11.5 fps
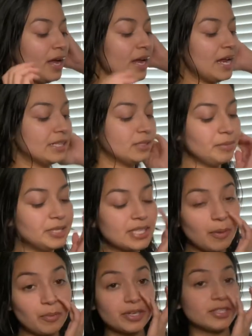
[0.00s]
In the meantime,
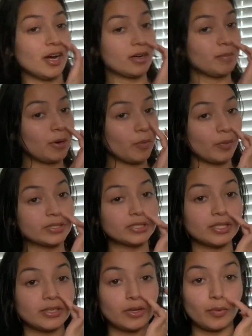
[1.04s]
we're gonna talk about what's
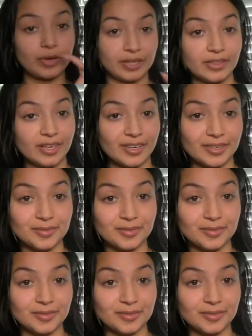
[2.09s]
gonna go in there.